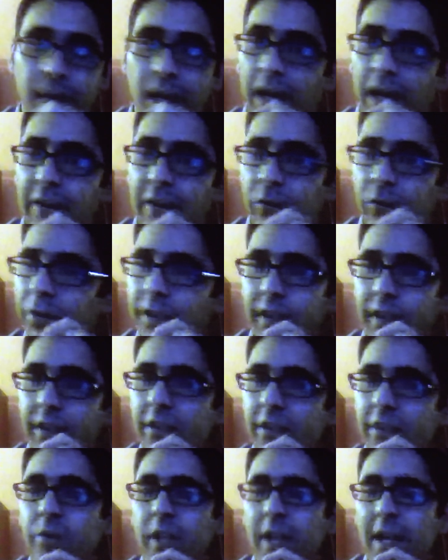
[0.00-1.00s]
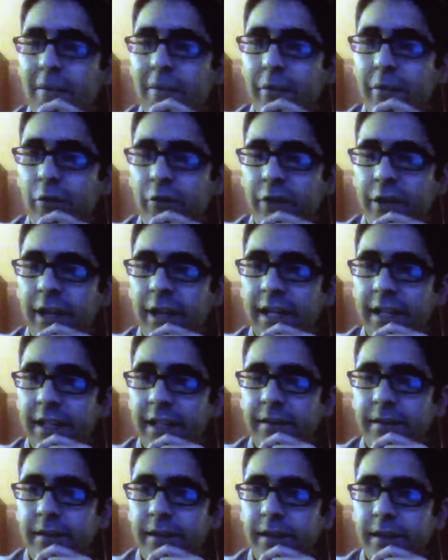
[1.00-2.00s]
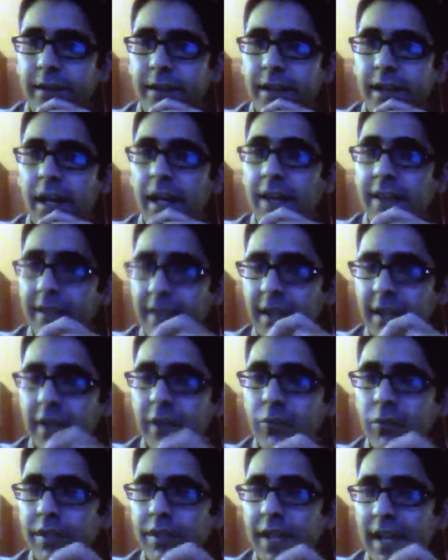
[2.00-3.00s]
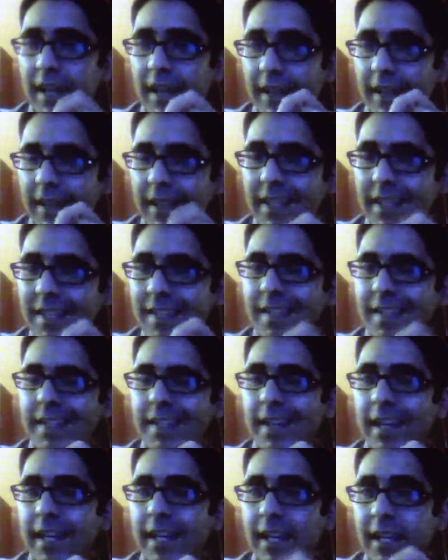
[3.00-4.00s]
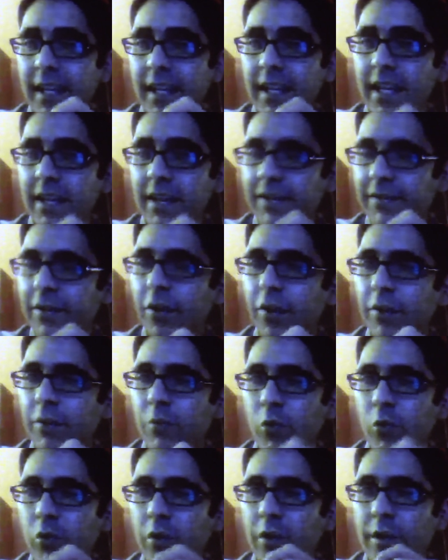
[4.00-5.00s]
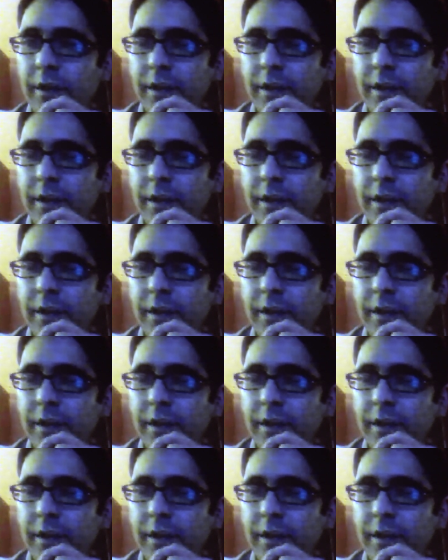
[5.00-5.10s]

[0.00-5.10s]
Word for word: I don't think this will happen overnight. I think it will take at least a decade, if not more.